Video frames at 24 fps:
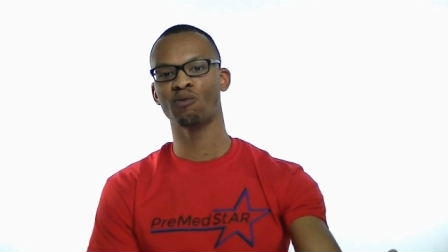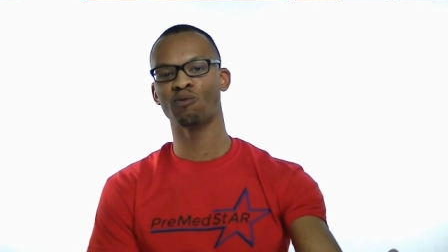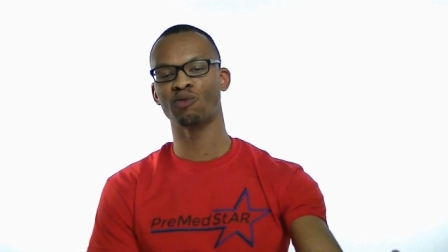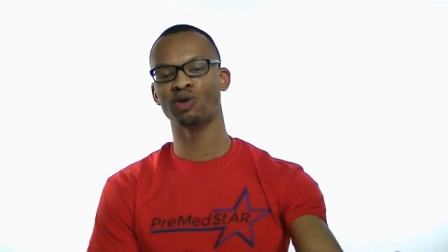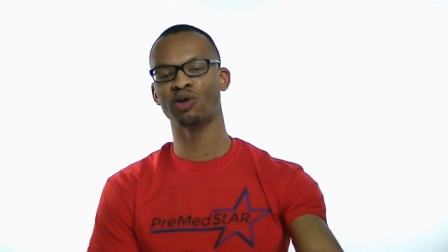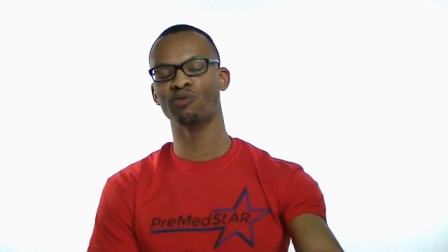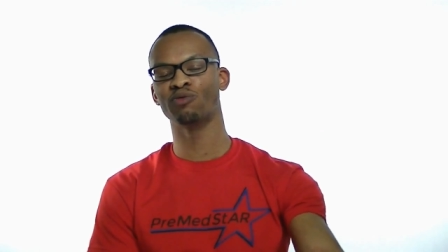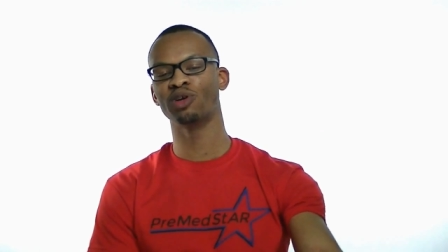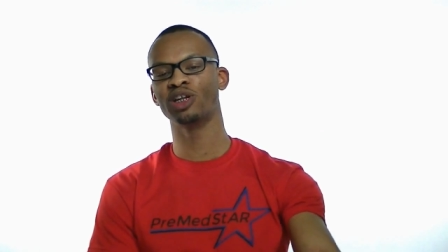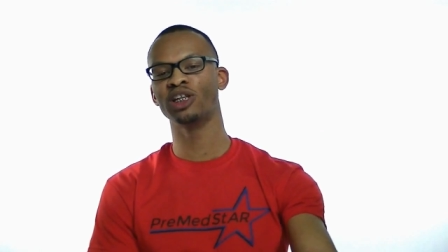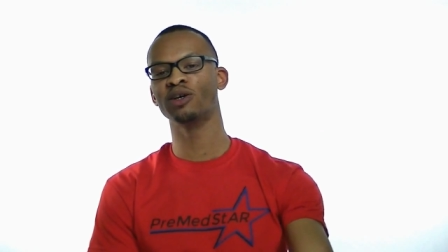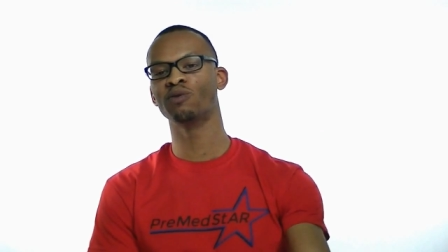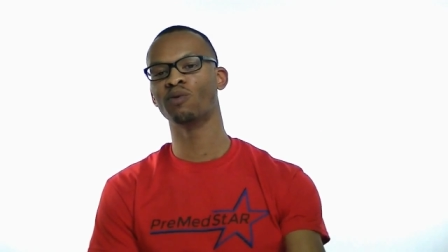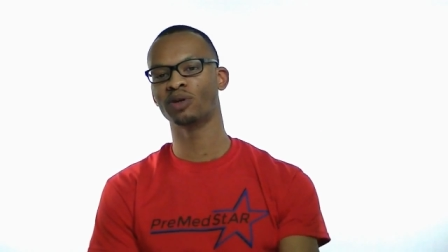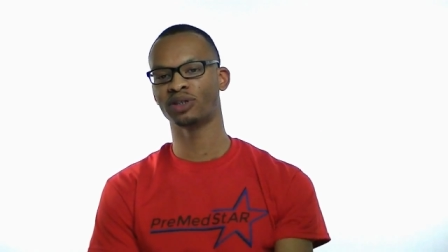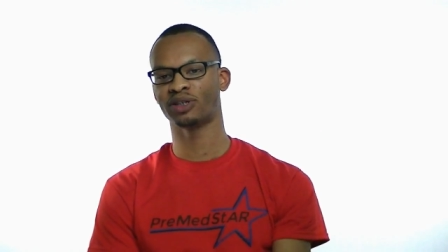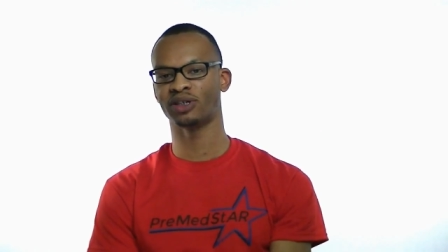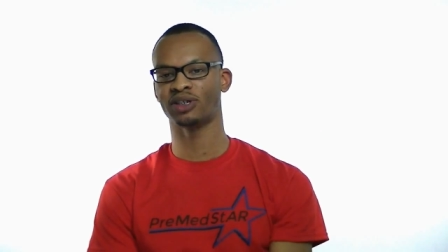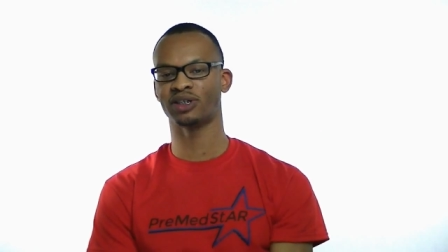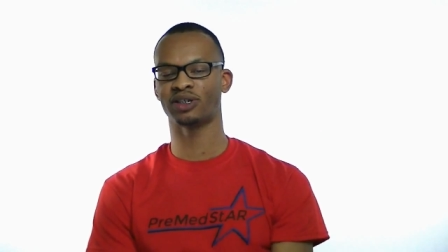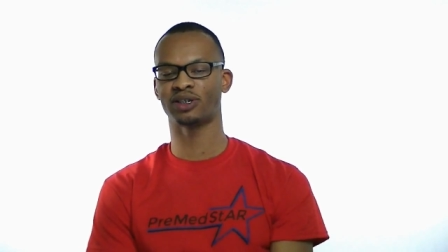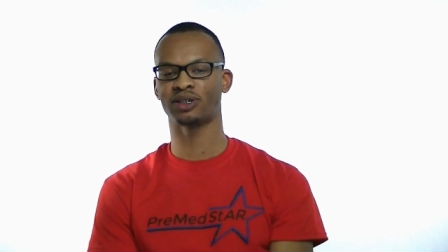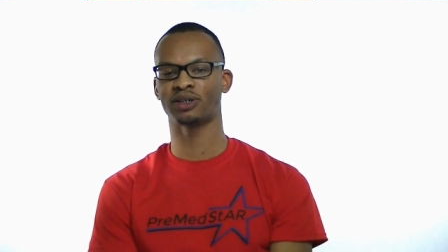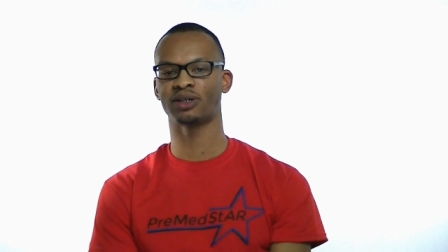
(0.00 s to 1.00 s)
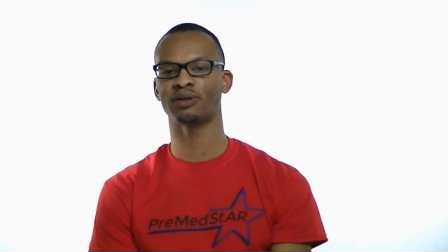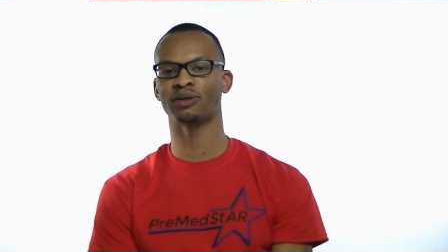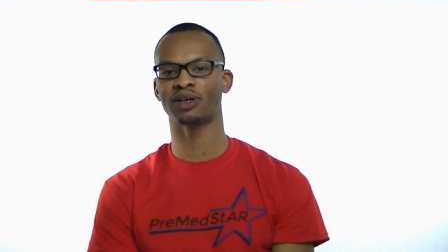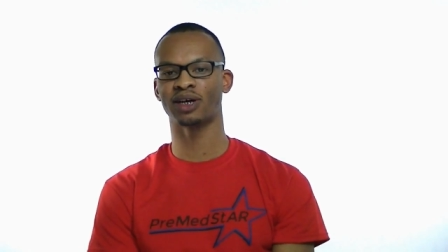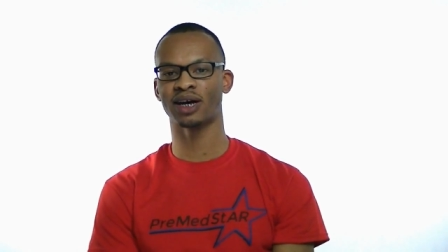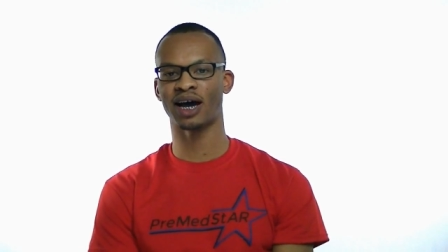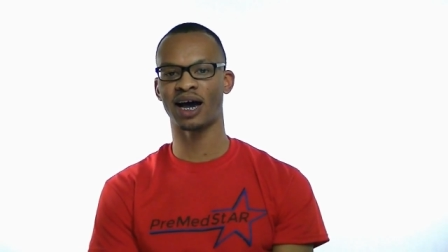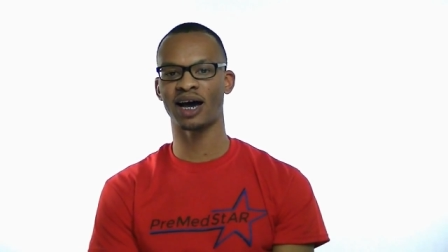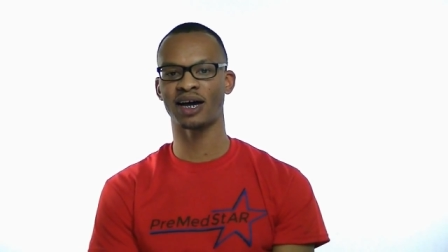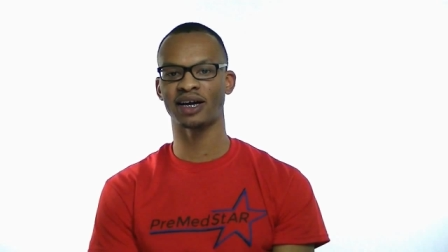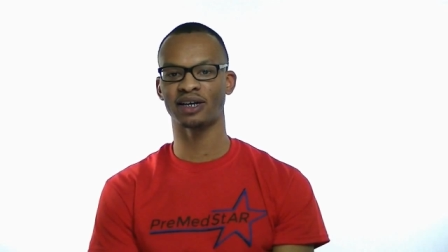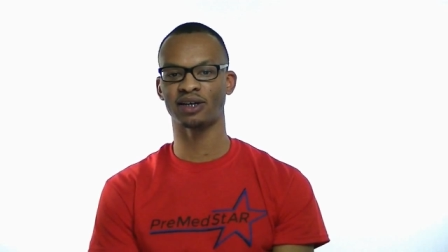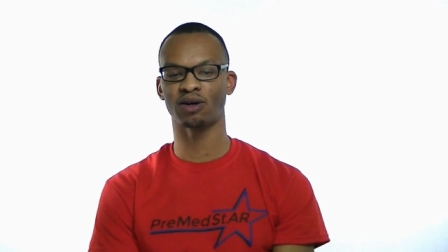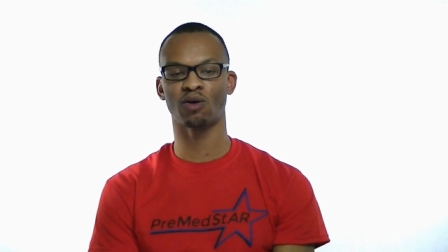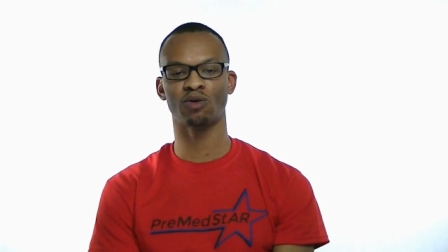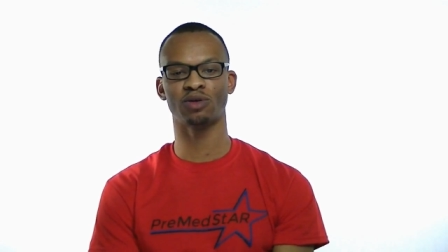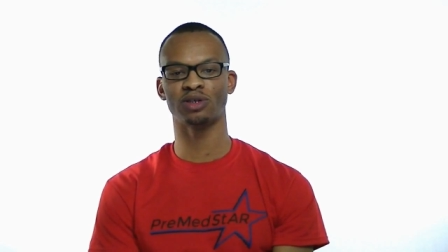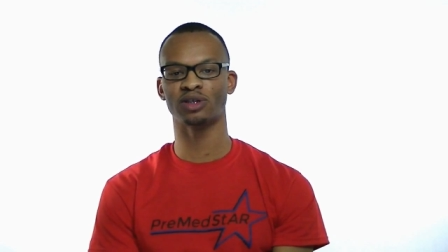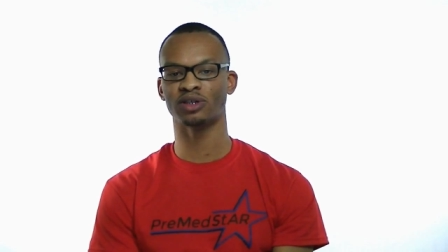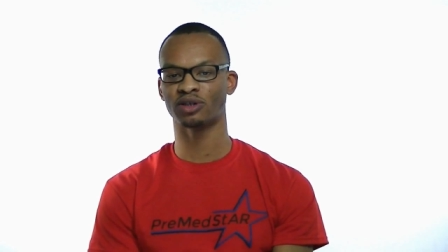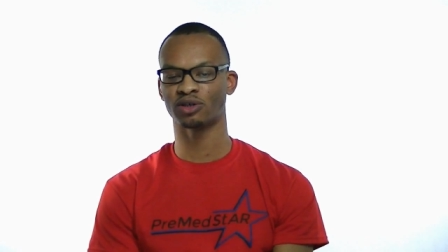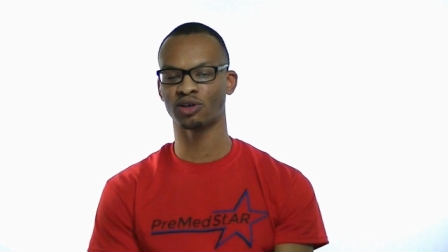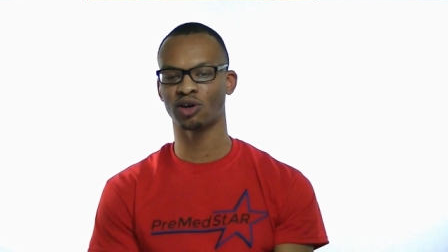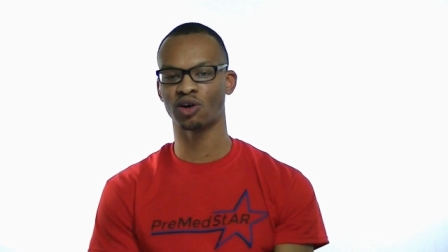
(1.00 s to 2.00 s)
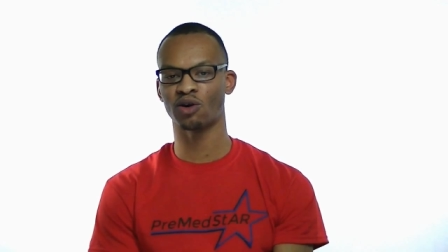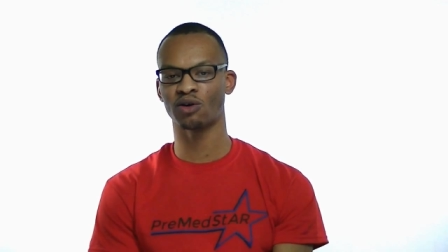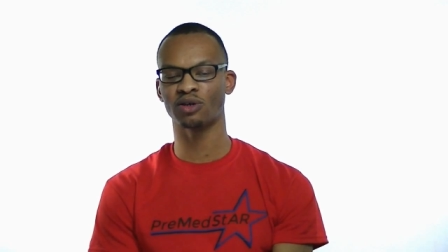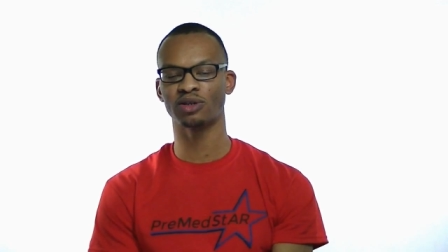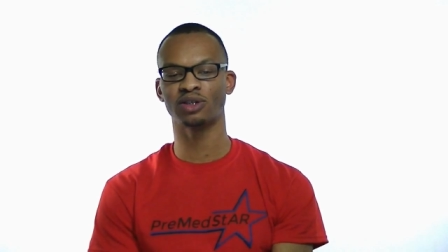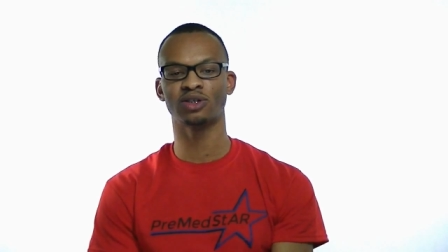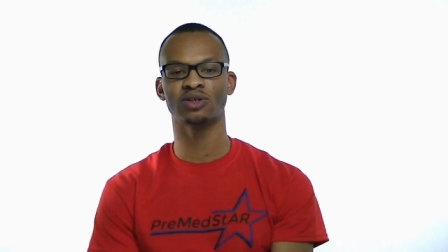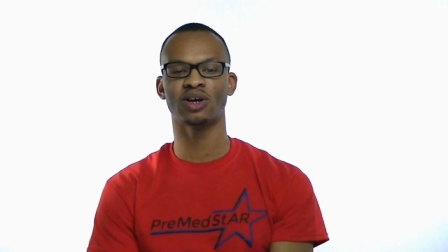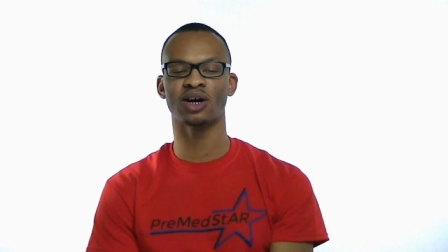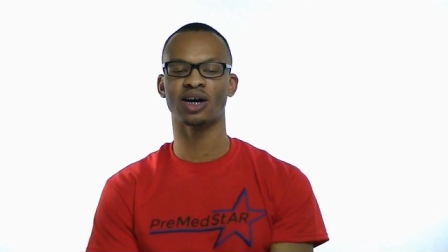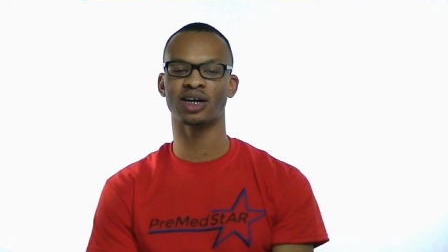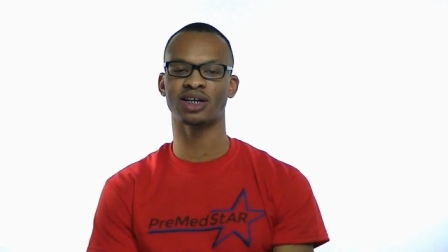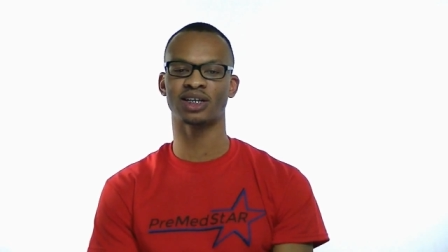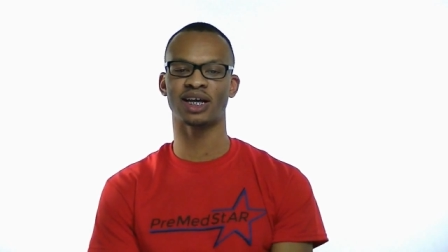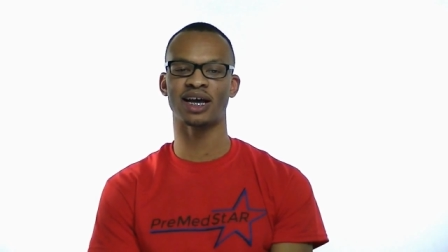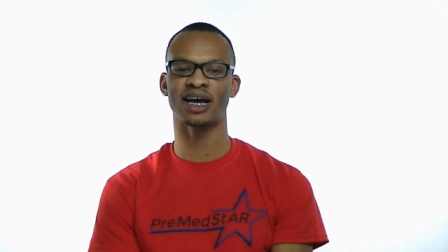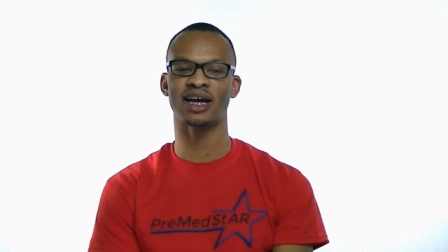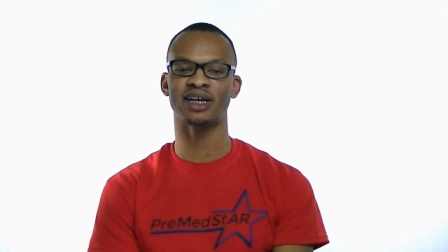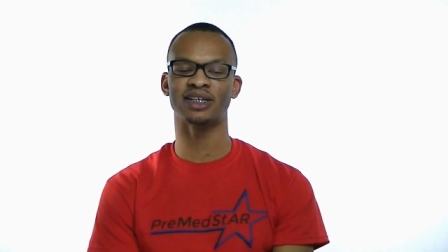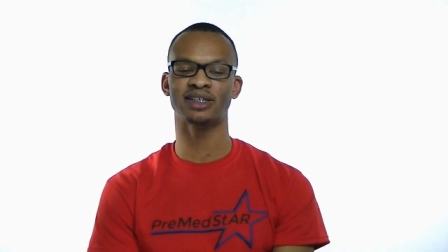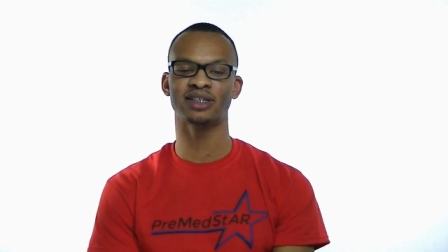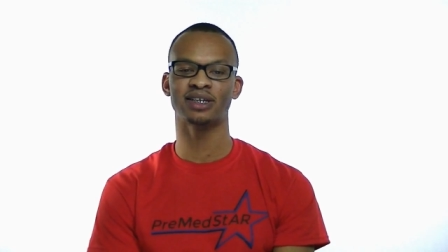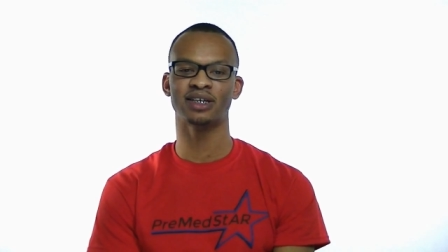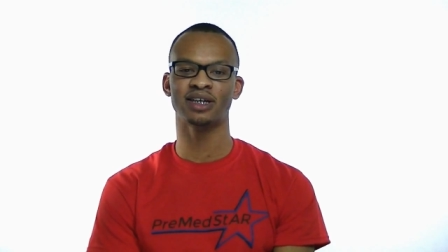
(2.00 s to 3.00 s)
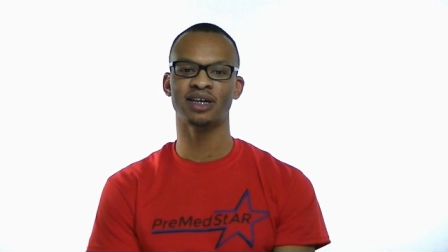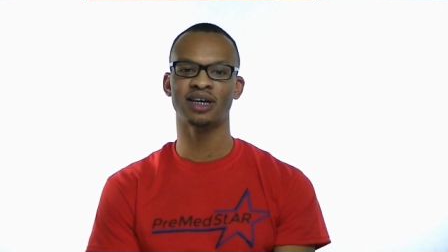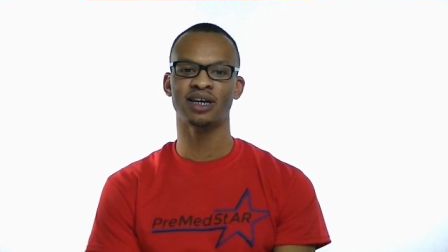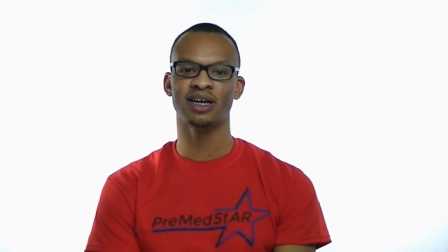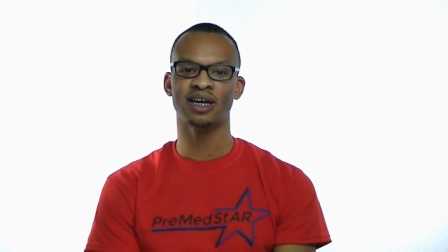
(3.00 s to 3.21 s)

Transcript: we really want this guy or this girl into our class.